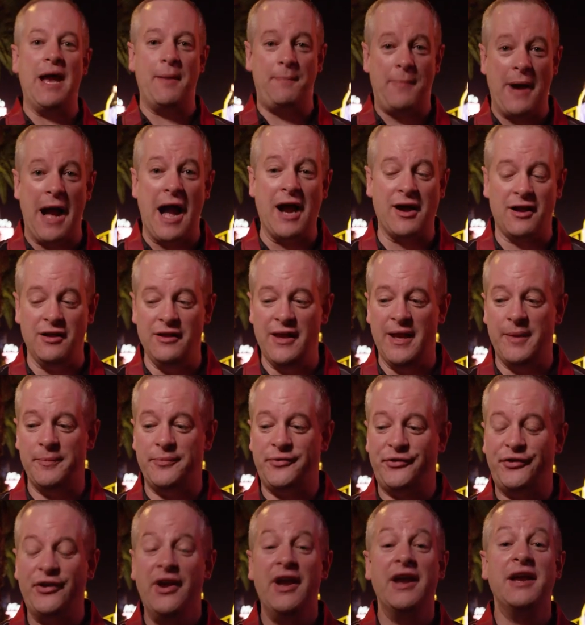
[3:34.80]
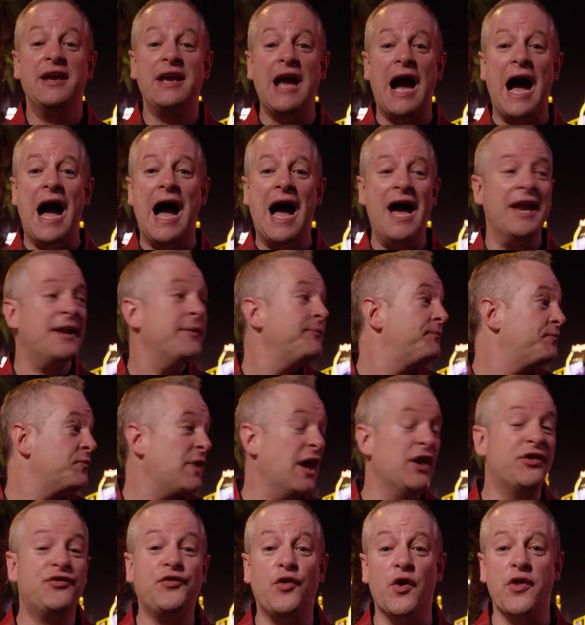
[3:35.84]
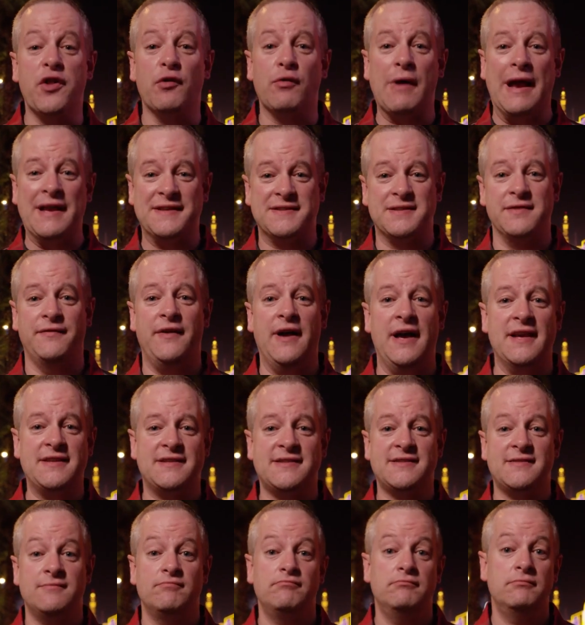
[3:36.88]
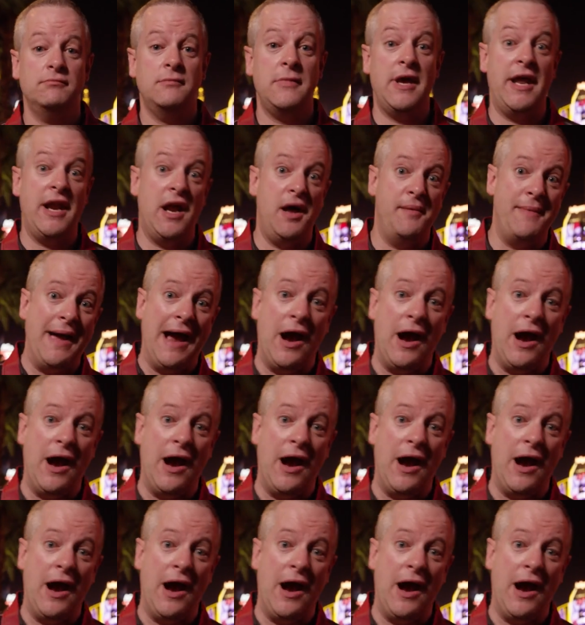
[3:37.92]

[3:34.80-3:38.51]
apocalypse. God is for the rest of us. And I'm